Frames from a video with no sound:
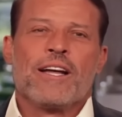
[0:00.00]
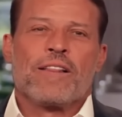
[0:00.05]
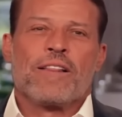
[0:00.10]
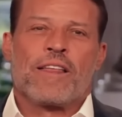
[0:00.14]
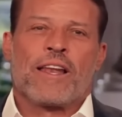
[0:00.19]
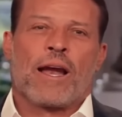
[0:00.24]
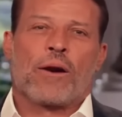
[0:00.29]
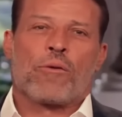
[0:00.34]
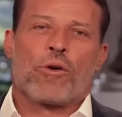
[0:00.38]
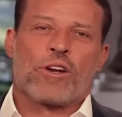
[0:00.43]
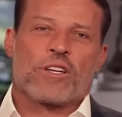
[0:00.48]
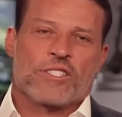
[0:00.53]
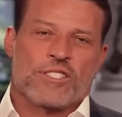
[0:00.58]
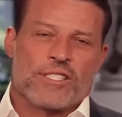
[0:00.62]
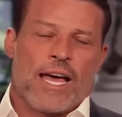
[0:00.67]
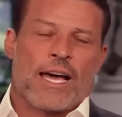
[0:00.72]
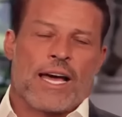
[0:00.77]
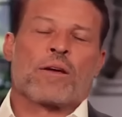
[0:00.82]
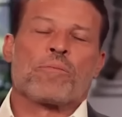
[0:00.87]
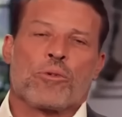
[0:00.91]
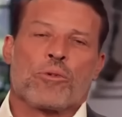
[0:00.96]
Then I wrote a
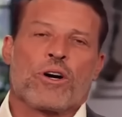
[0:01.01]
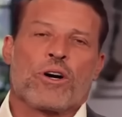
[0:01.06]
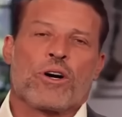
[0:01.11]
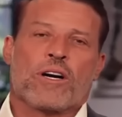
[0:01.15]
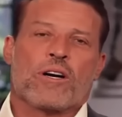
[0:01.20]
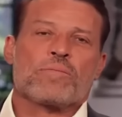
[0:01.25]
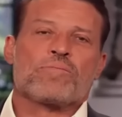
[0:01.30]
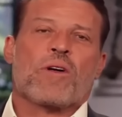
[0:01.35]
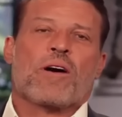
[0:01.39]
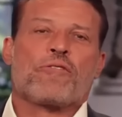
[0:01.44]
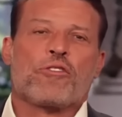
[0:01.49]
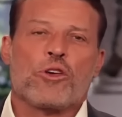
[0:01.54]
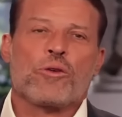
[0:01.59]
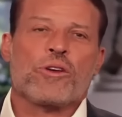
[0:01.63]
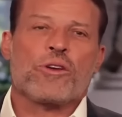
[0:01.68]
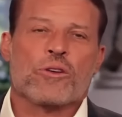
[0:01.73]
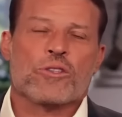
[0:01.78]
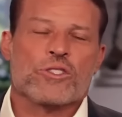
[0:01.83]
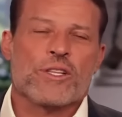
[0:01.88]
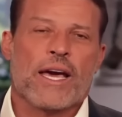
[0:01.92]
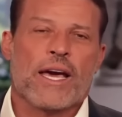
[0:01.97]
second book a few
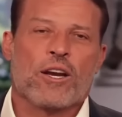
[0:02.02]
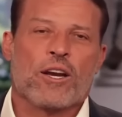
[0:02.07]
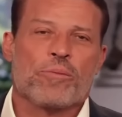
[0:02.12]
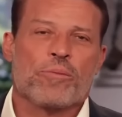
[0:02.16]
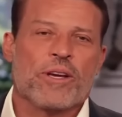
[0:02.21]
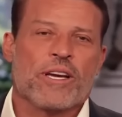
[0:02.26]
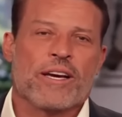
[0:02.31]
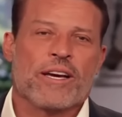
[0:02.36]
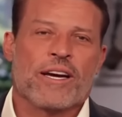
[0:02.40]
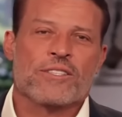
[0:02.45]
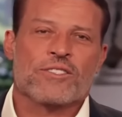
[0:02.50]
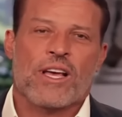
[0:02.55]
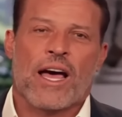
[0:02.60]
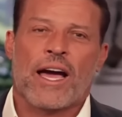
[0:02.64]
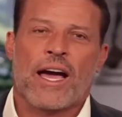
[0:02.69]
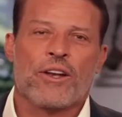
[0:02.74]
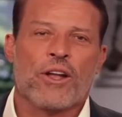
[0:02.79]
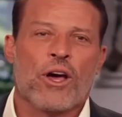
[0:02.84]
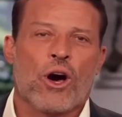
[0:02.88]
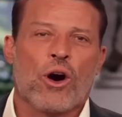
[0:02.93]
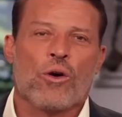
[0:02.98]
years later because I
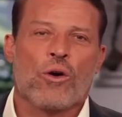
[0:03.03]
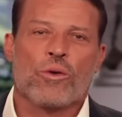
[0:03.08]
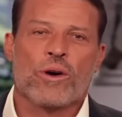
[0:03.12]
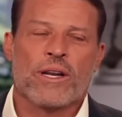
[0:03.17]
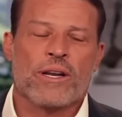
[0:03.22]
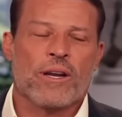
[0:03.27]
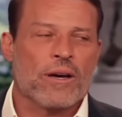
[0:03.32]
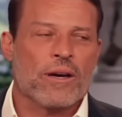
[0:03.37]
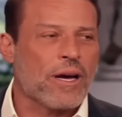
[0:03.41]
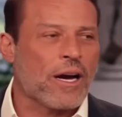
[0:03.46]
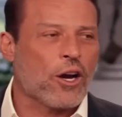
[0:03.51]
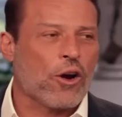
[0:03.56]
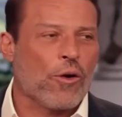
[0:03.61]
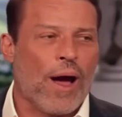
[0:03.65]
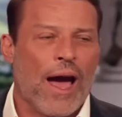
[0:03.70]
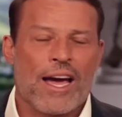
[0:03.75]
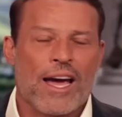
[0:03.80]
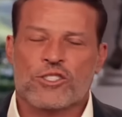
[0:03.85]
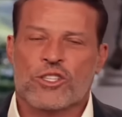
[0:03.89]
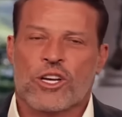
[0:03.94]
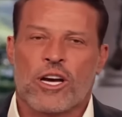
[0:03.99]
know when a, a
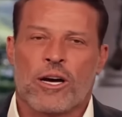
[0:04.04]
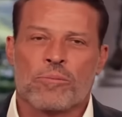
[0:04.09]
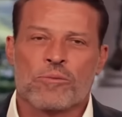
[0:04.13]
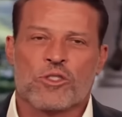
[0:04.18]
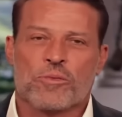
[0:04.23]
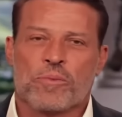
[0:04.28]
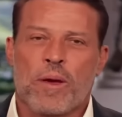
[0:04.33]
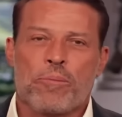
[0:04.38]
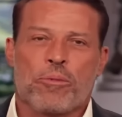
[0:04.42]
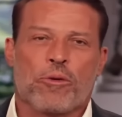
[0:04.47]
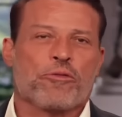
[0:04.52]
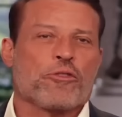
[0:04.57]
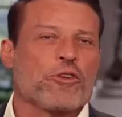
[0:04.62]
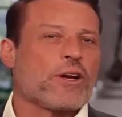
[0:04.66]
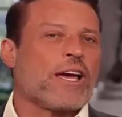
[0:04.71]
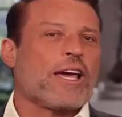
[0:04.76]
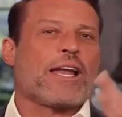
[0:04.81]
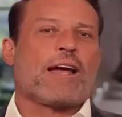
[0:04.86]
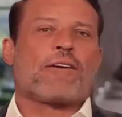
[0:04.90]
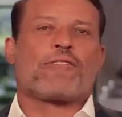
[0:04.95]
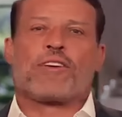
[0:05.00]
crash comes, people
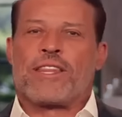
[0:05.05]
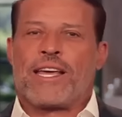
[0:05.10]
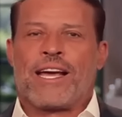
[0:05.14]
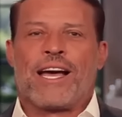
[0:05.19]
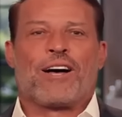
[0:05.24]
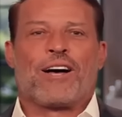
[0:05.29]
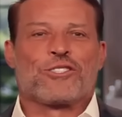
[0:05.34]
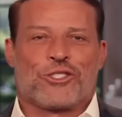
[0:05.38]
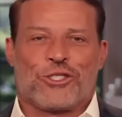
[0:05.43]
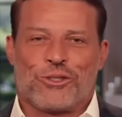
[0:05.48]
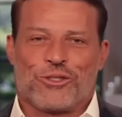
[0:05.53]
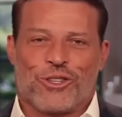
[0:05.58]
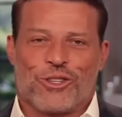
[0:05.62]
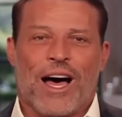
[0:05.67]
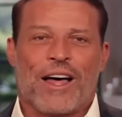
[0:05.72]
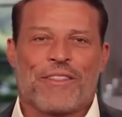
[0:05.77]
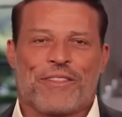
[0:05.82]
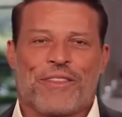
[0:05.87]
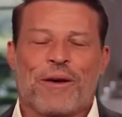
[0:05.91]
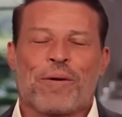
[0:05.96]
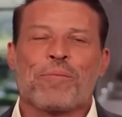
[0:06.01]
forget everything else you
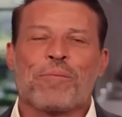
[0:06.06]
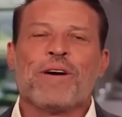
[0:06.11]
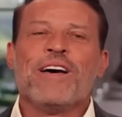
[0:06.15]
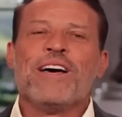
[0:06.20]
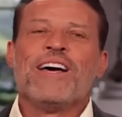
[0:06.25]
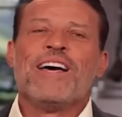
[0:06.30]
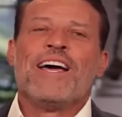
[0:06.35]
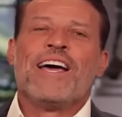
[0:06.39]
taught them.